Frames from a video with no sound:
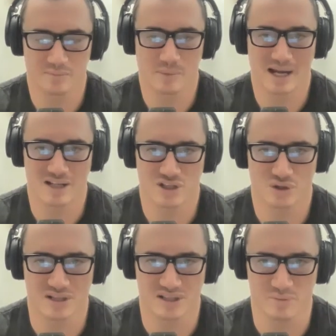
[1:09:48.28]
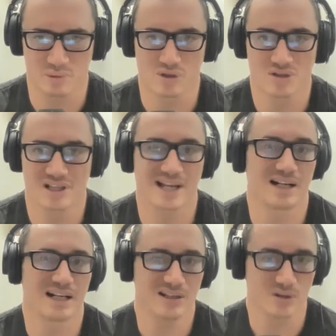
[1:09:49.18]
of bad choices, because they are
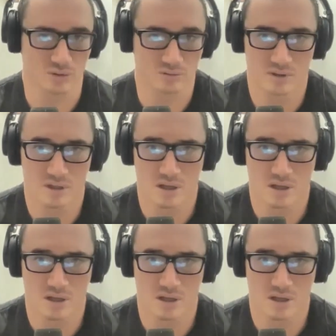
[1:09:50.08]
legal,